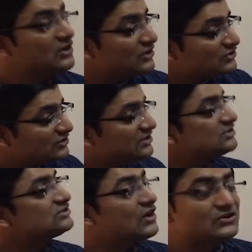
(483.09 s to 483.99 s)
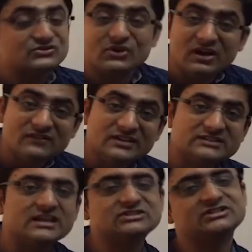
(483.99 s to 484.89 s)
So this is how you solve
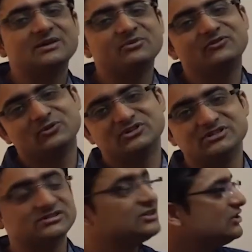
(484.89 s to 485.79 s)
such type of questions.